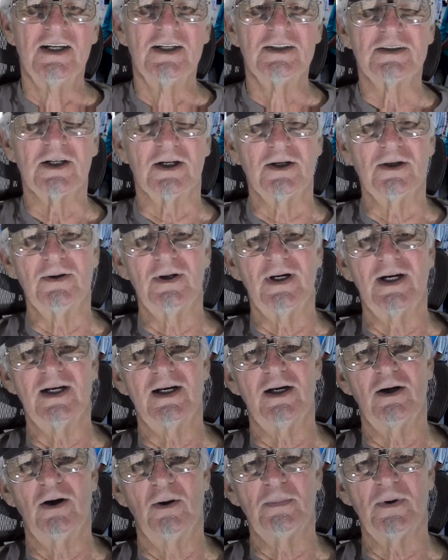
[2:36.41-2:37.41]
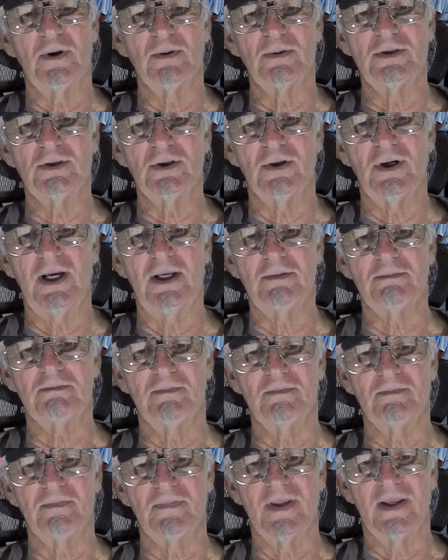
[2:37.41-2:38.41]
So uh, I hope you enjoy it.
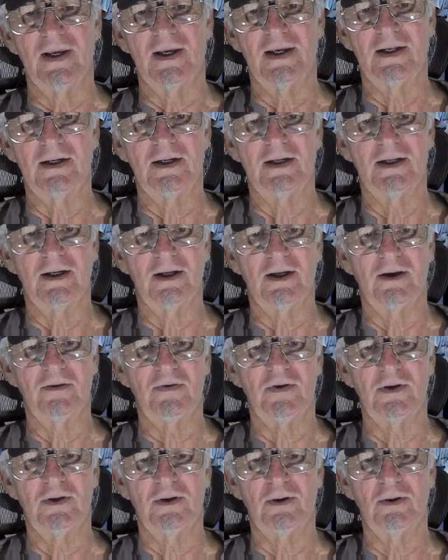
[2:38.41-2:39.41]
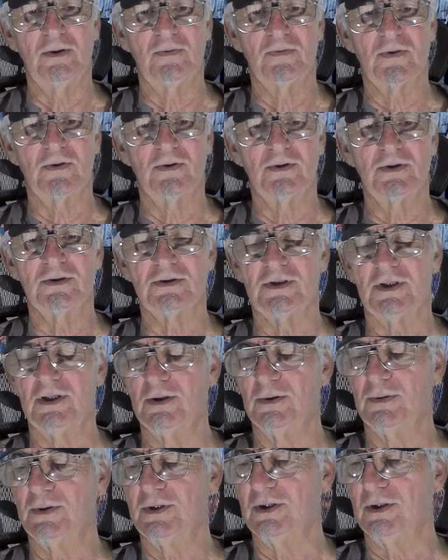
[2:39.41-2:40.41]
And uh, if you do, of course, you
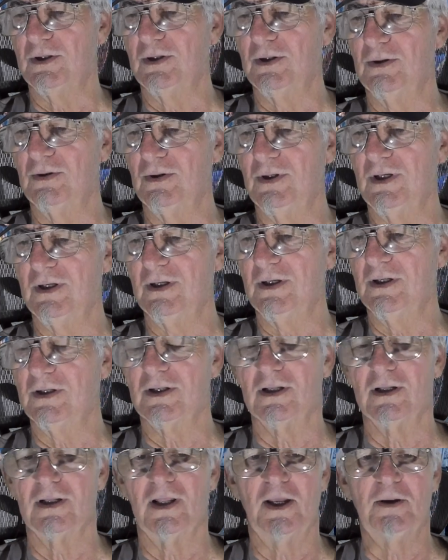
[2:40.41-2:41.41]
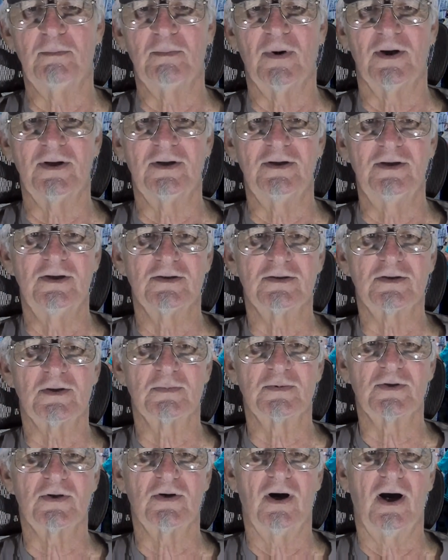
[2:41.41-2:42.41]
know what to do. You hit the like button, you
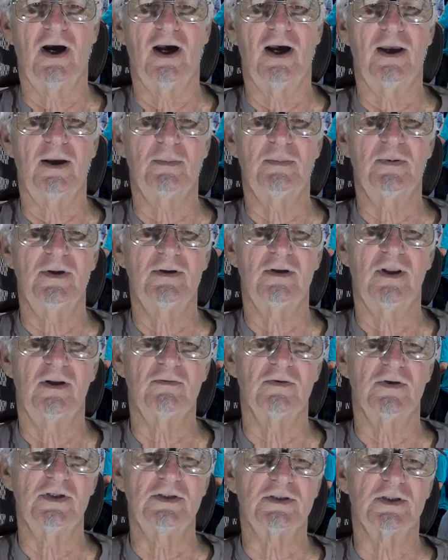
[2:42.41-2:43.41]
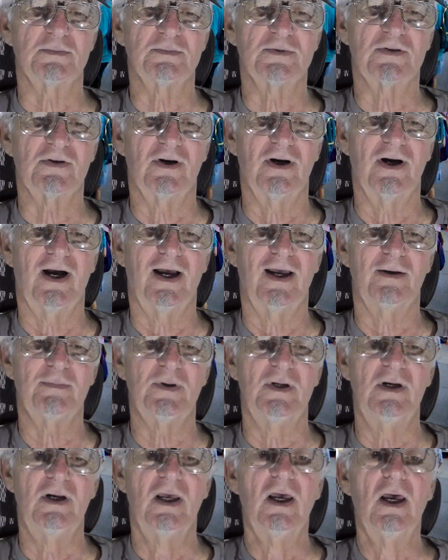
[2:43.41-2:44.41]
subscribe, and then resubscribe,
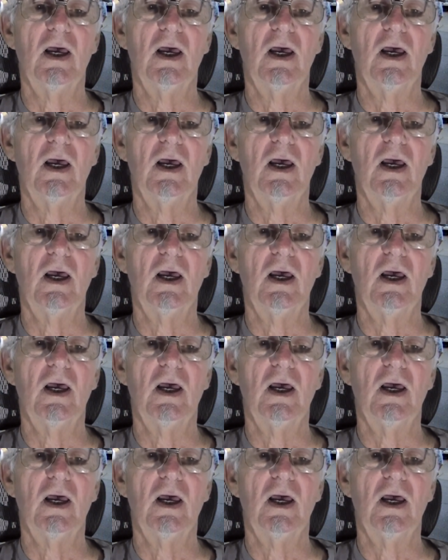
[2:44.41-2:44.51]
and